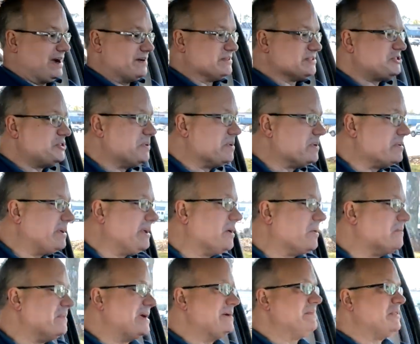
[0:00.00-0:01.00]
I was doing, you
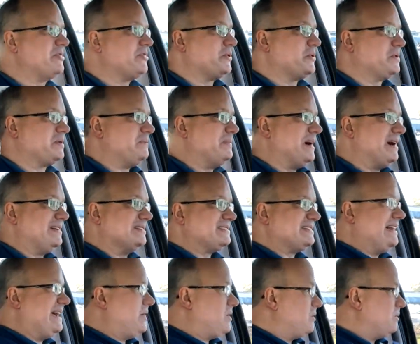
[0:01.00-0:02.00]
know, maybe 30 miles
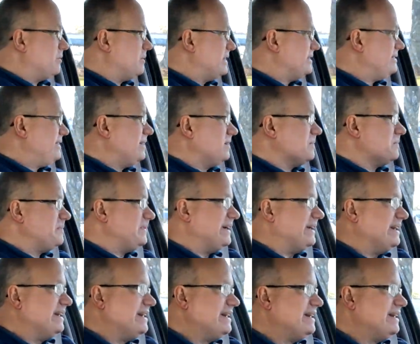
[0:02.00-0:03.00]
an hour right there, but